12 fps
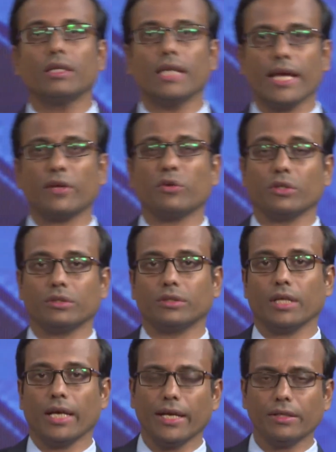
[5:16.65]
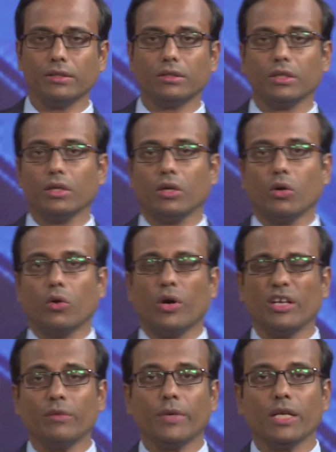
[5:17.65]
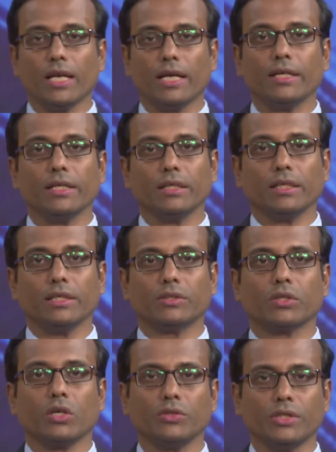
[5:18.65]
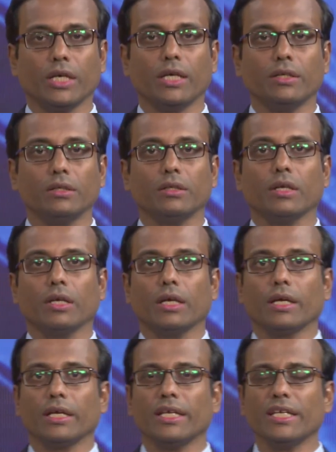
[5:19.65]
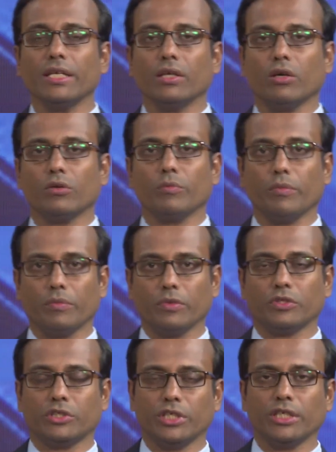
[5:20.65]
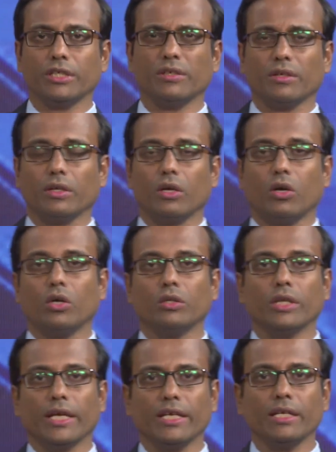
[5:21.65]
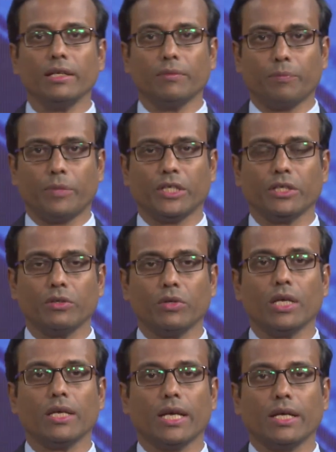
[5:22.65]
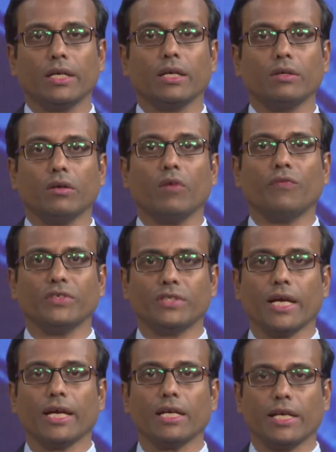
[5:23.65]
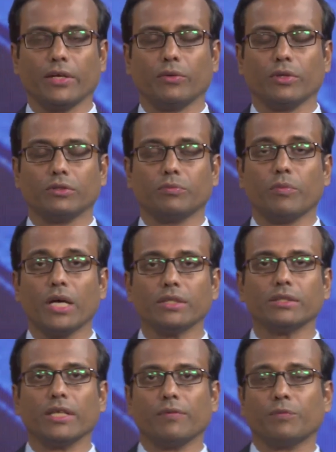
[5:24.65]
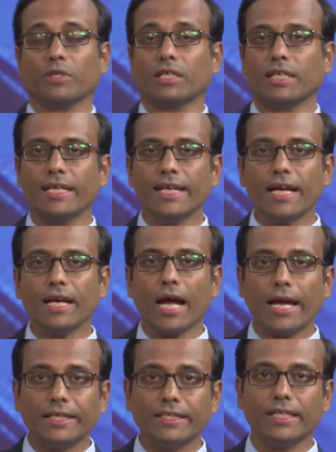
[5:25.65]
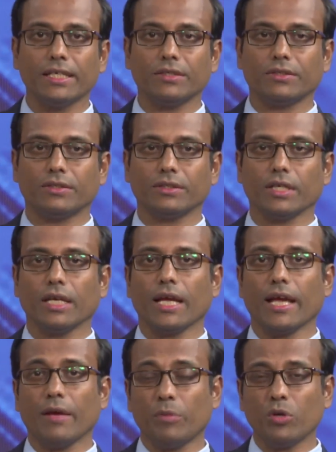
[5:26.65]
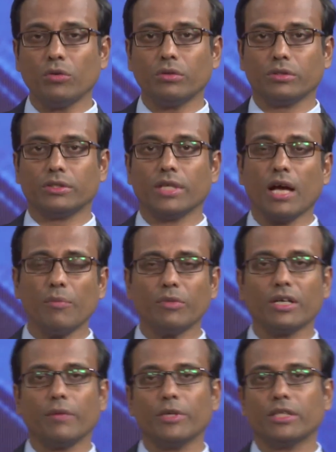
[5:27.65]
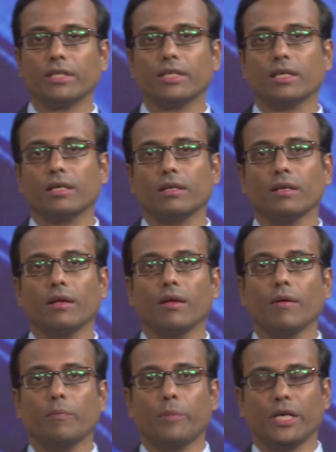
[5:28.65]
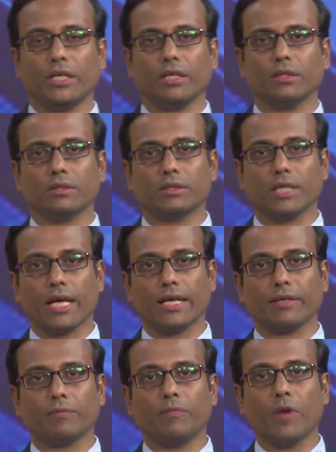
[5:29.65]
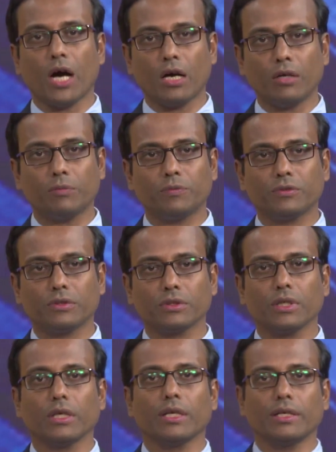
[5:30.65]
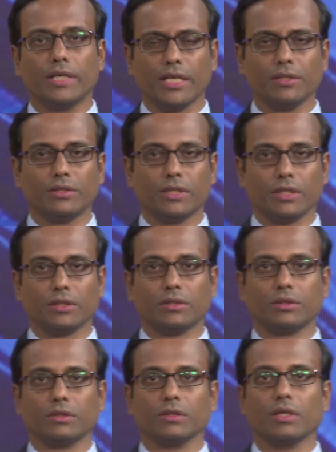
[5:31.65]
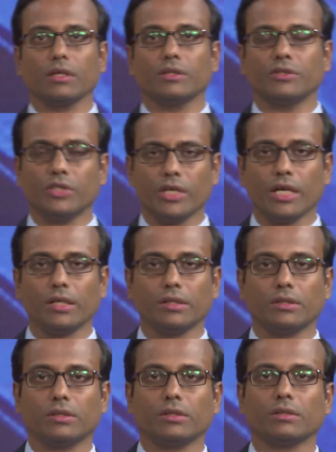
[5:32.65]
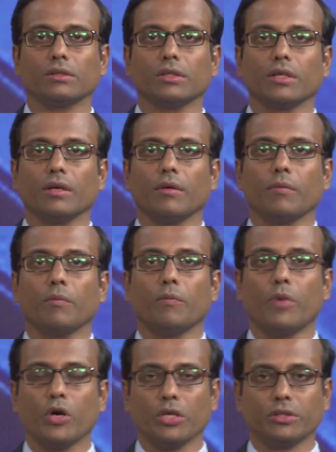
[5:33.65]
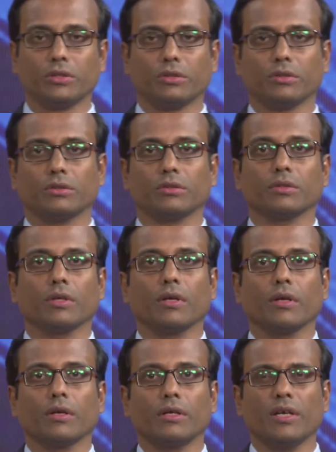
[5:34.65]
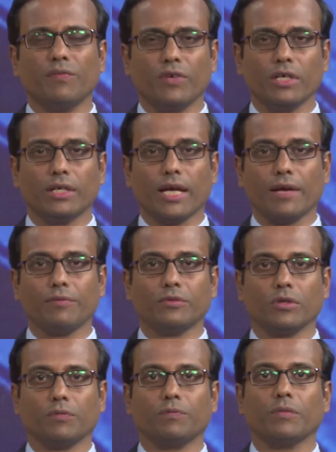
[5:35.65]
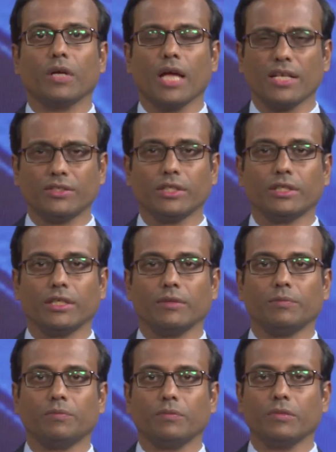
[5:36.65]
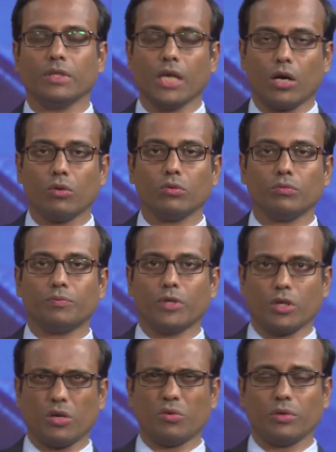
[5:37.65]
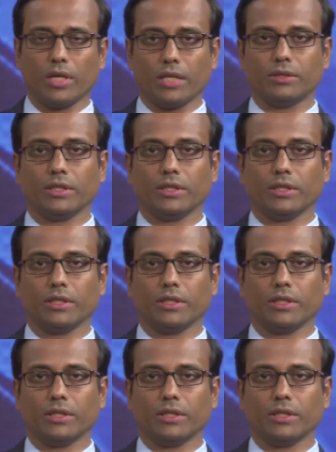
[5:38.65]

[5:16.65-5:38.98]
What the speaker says: language, and whenever learning is concerned, he or she or any particular learner of a second language must have clear ideas about some grammatical patterns like verbs, tenses, gerunds, voice, different types of adjective, noun, pronoun,